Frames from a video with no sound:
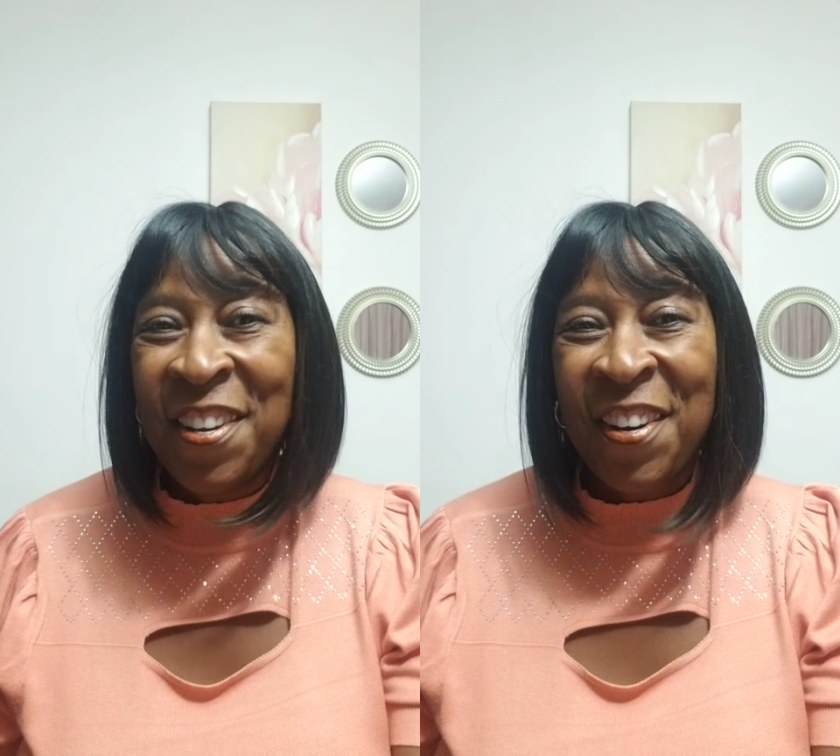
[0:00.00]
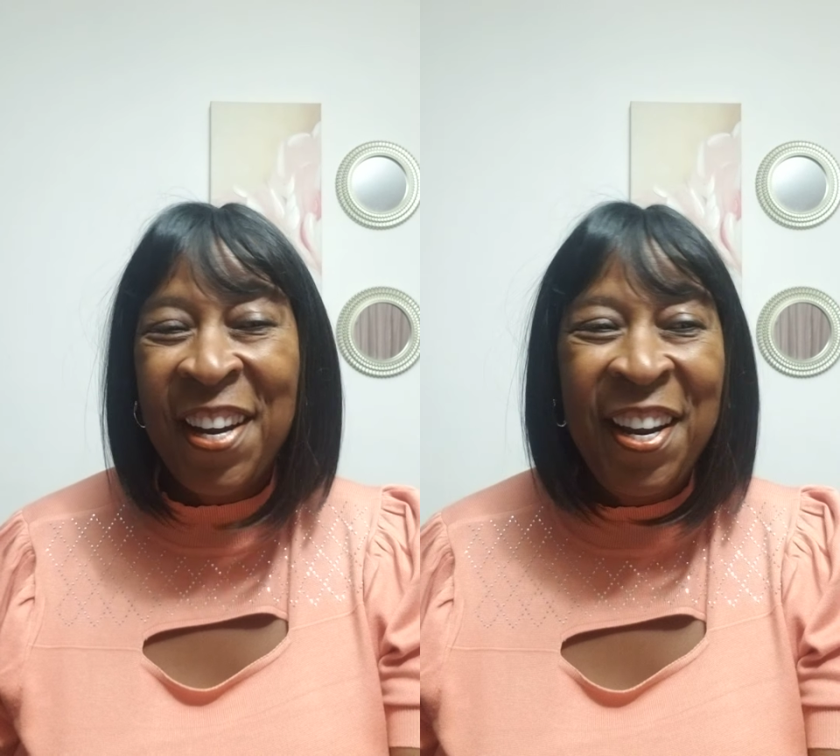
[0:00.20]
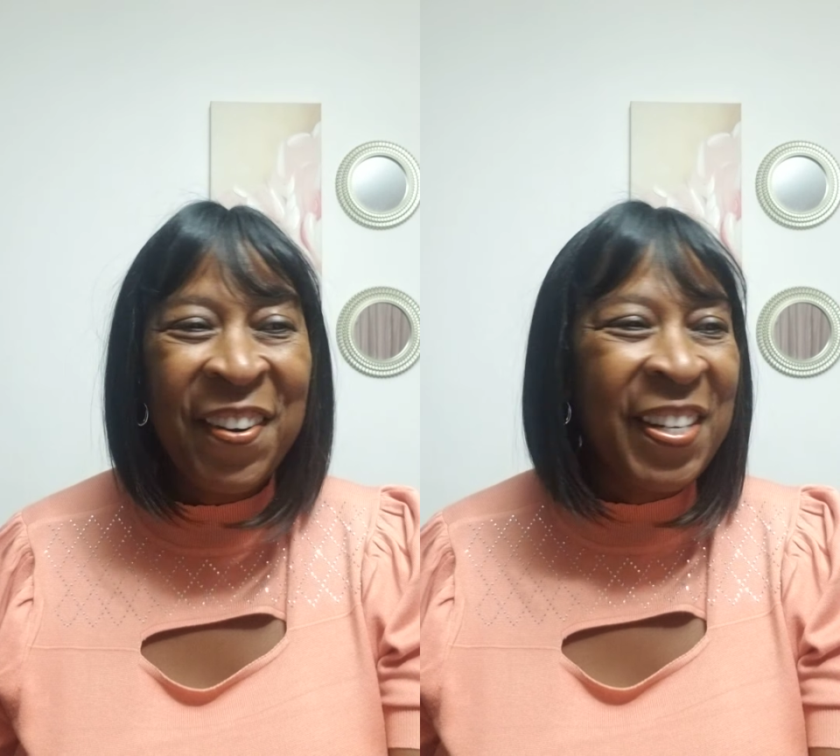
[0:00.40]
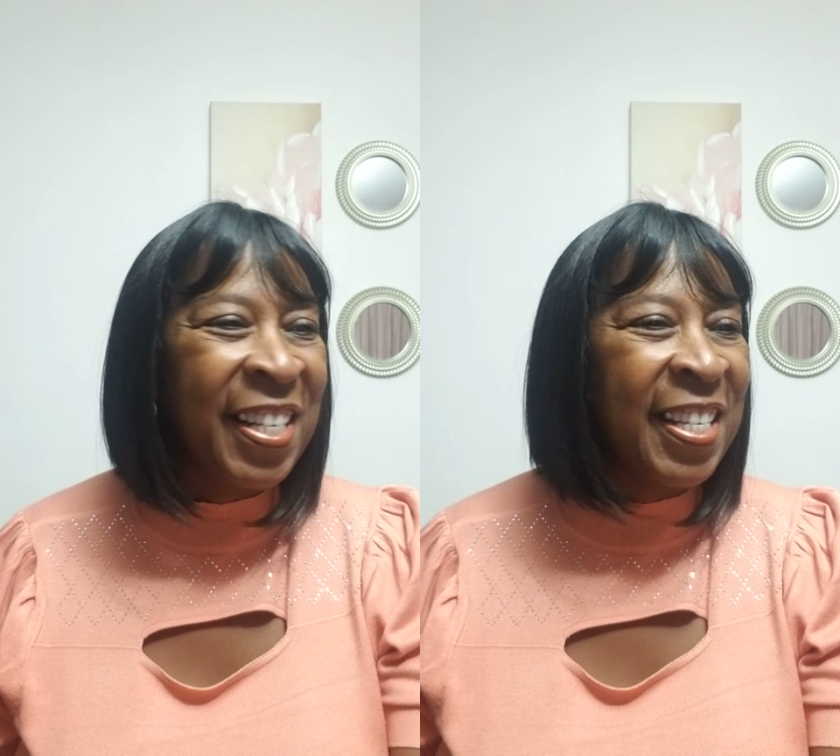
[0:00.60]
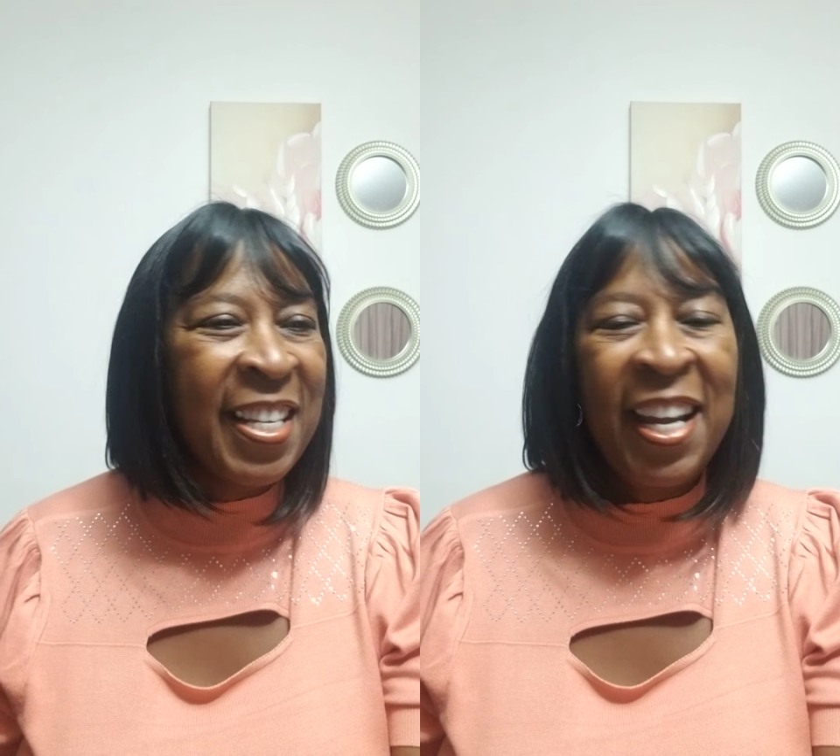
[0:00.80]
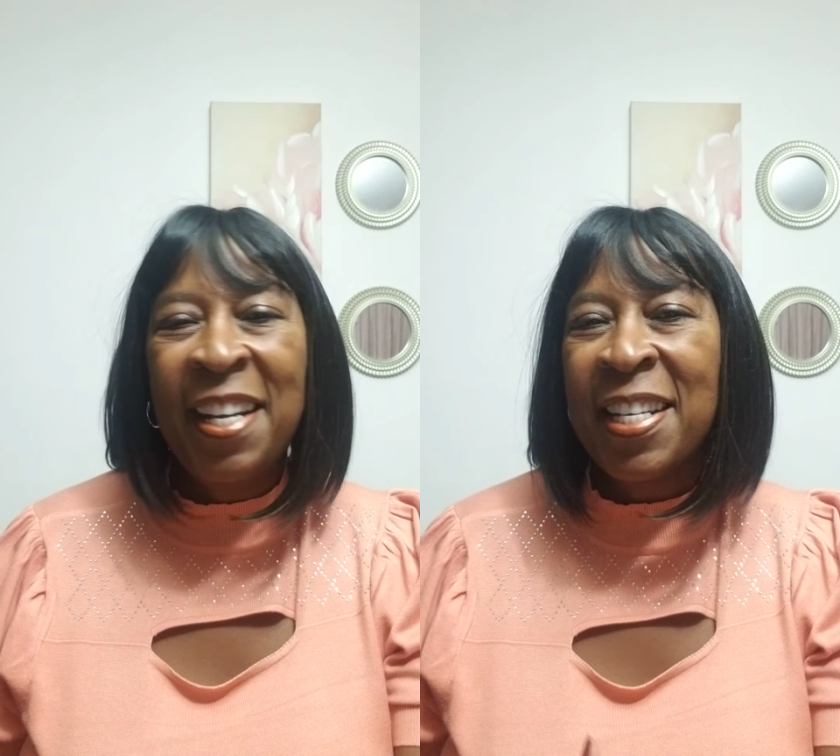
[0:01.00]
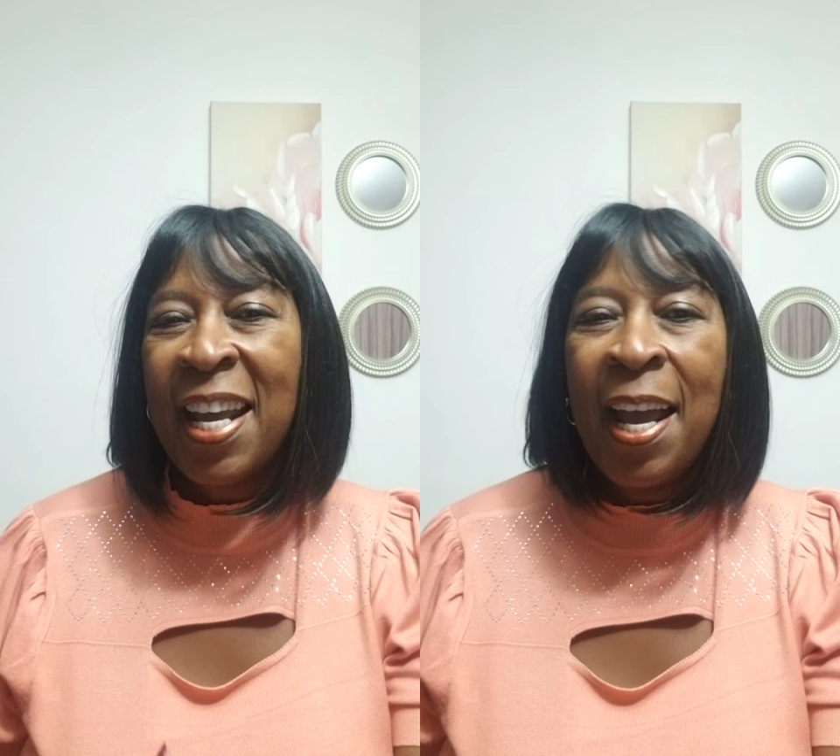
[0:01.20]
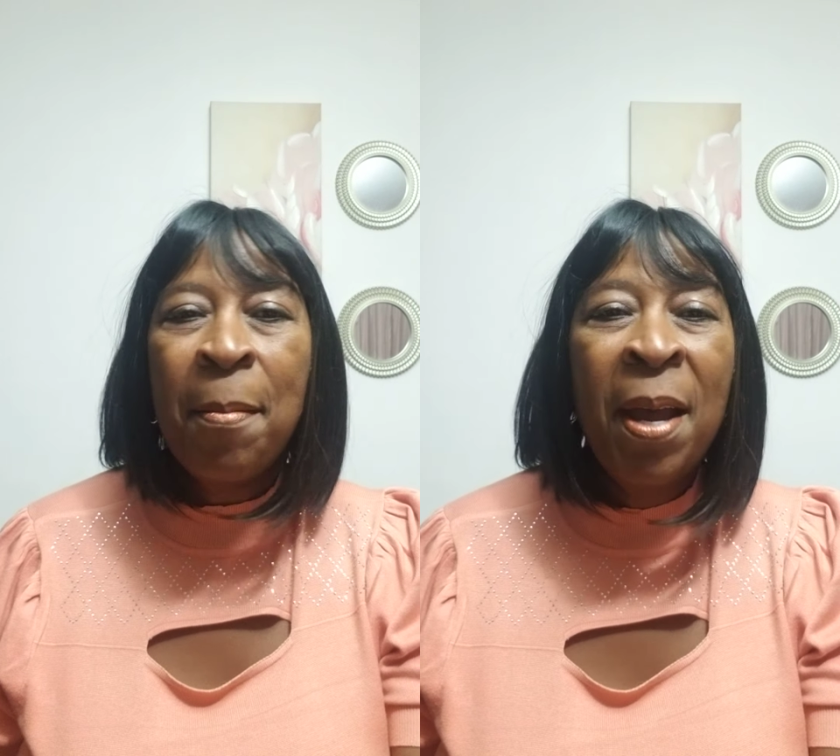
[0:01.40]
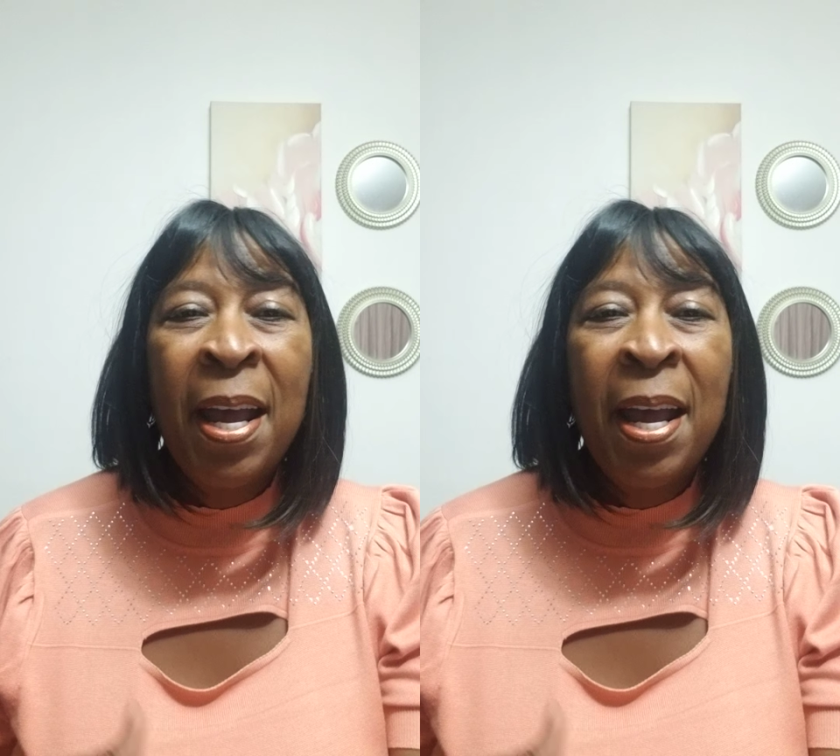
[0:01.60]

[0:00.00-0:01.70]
your hair at the same time.